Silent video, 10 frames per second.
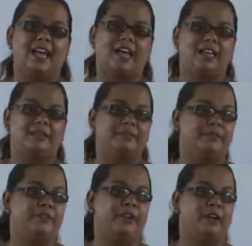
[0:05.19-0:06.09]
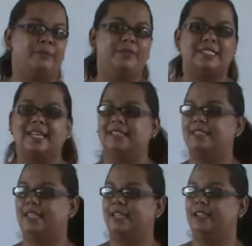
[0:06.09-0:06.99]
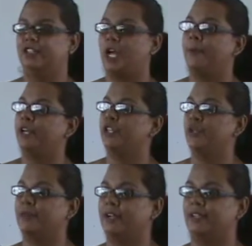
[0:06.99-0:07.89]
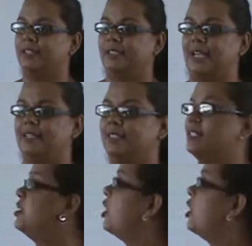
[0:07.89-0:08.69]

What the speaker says: I am presenting a topic on numerical analysis